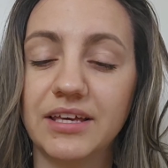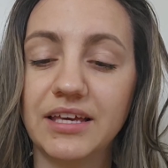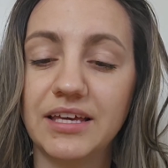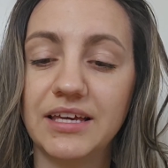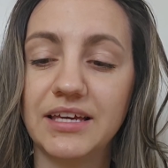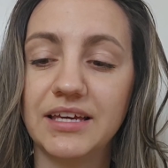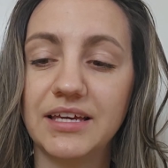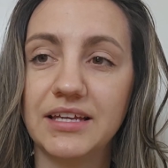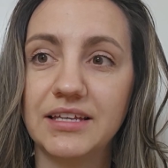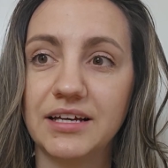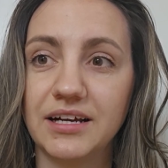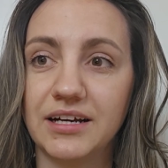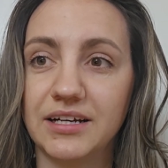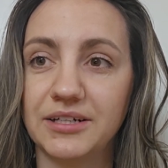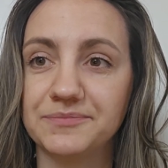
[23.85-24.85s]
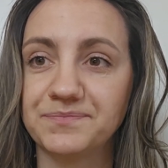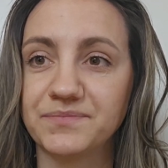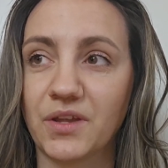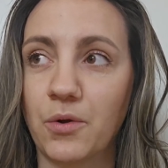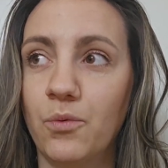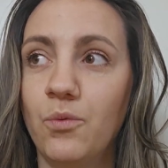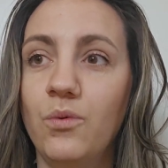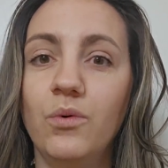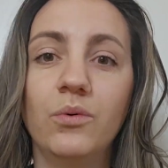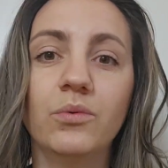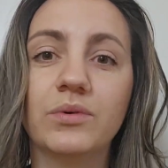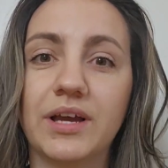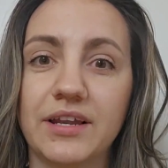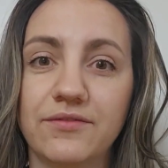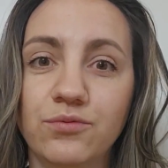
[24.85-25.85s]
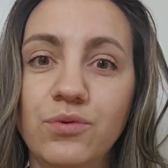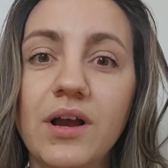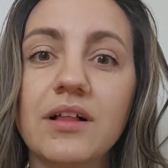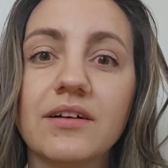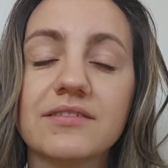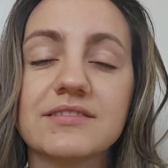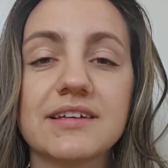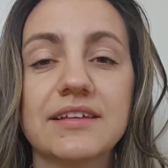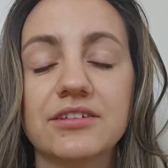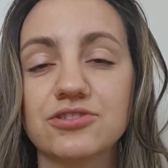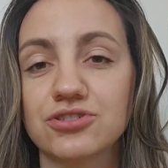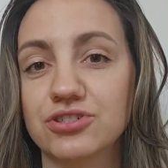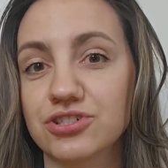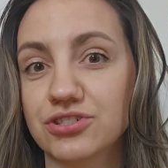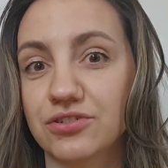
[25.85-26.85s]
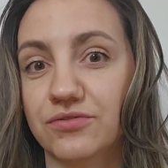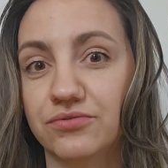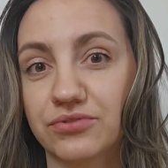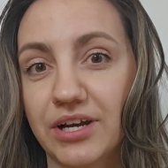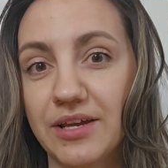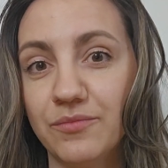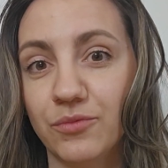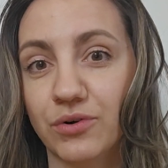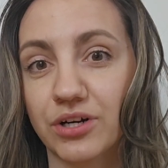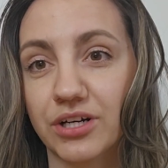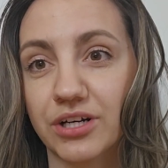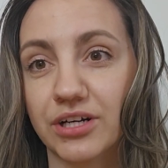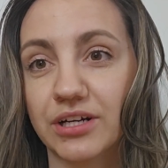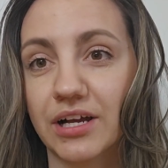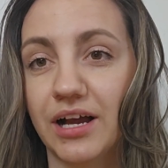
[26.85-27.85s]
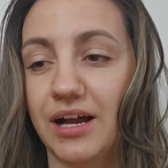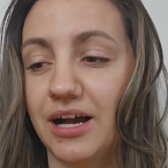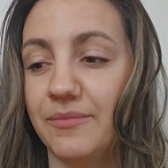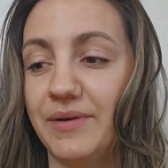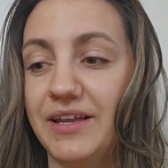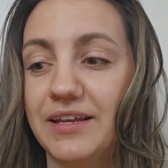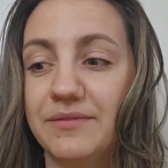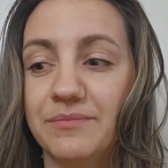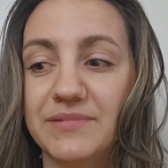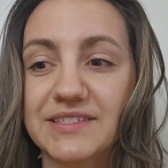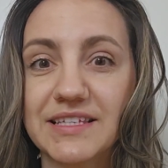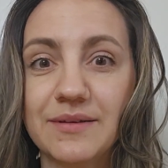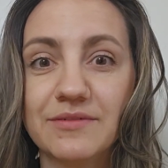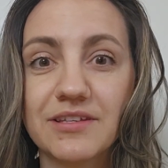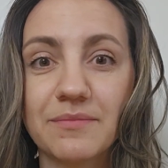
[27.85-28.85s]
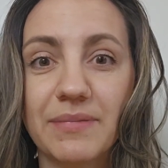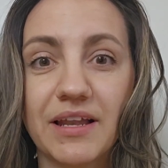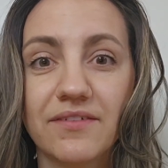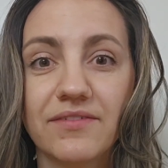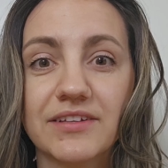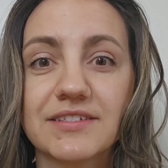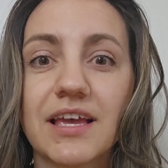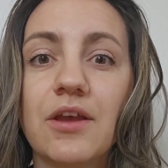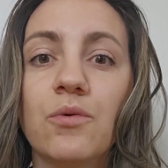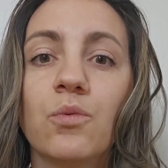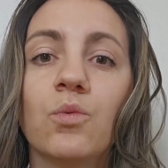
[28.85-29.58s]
in kind of well outside the traditional framework, and it seems to benefit a